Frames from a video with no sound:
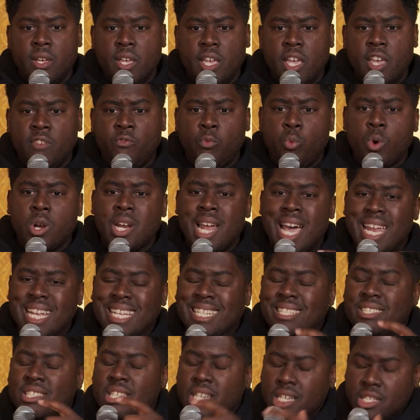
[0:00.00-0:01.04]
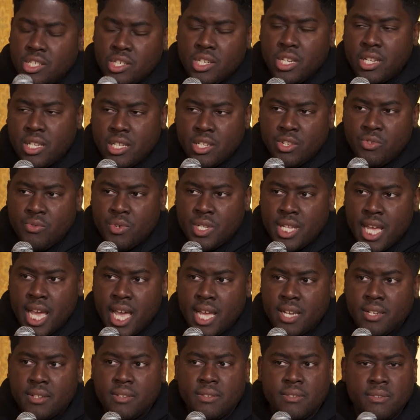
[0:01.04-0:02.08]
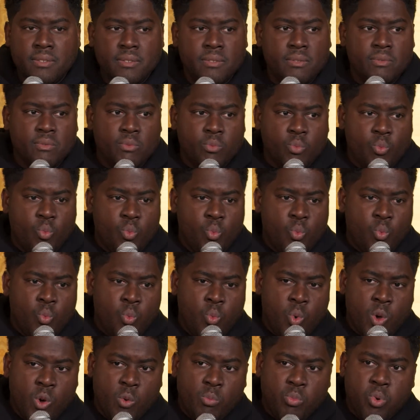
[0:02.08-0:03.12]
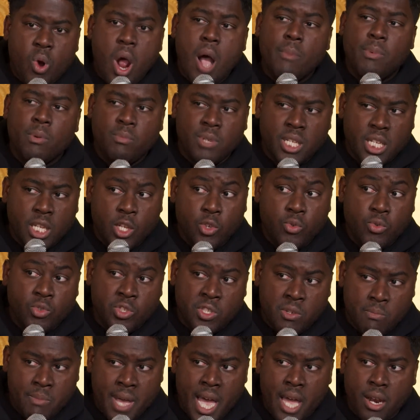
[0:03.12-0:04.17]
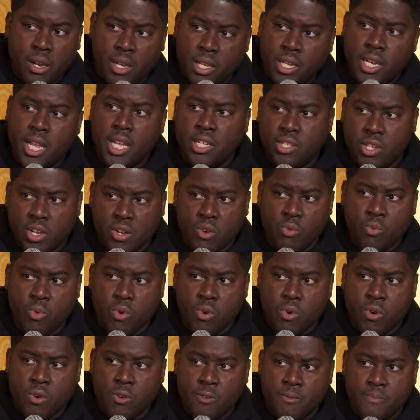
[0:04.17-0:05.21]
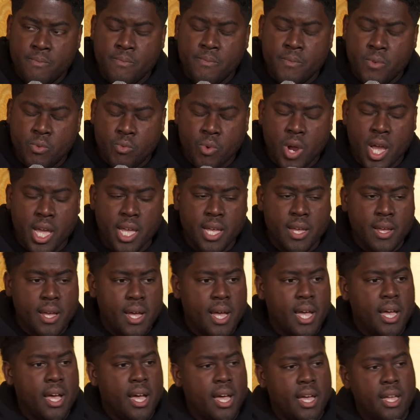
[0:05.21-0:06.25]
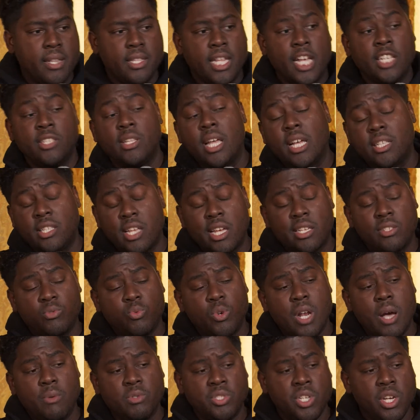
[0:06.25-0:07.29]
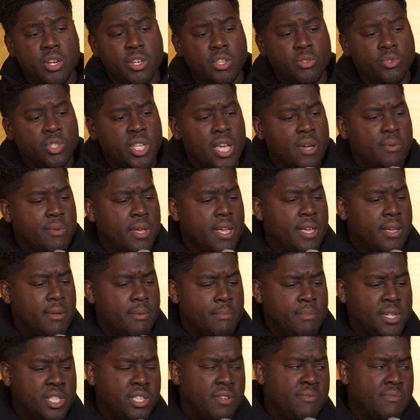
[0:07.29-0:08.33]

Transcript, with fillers: If we're not intentionally doing that, will probably lose the battle in that tug of war. Yeah. Right. Yeah. I, I, that's that, that's what I was hearing you saying, Miss